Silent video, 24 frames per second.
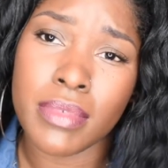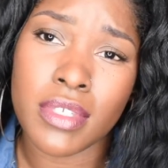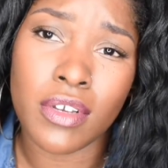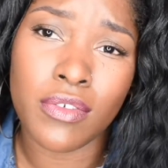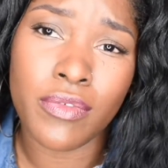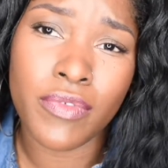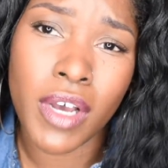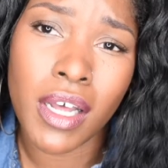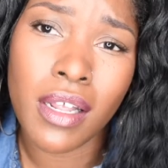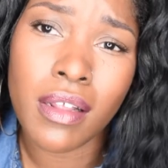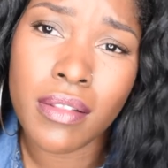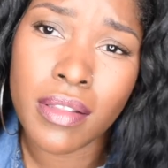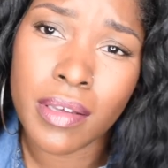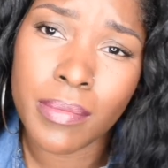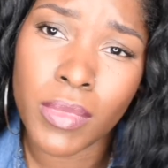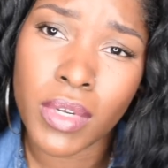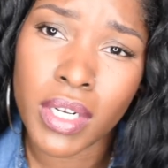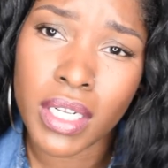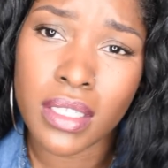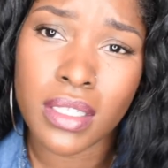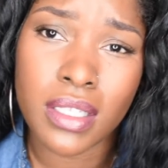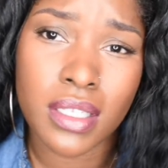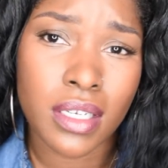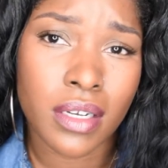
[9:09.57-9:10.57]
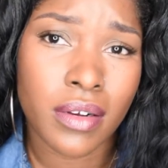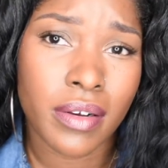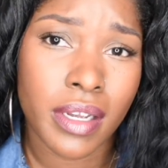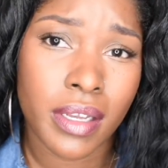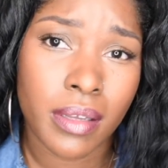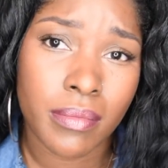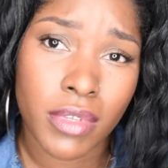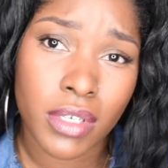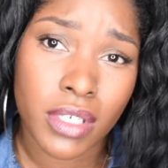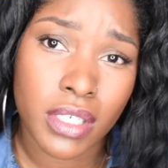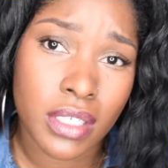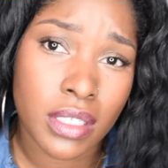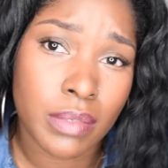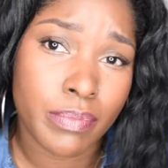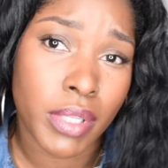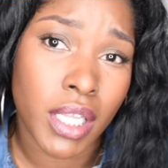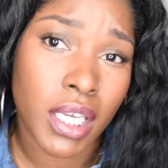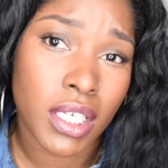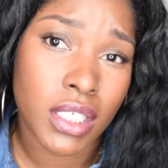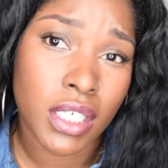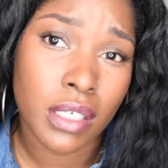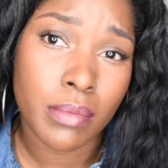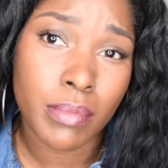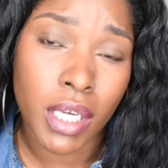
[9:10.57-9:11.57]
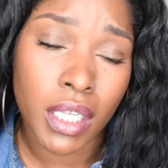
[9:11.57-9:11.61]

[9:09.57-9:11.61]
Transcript: So follow them on Instagram. They're just Blushing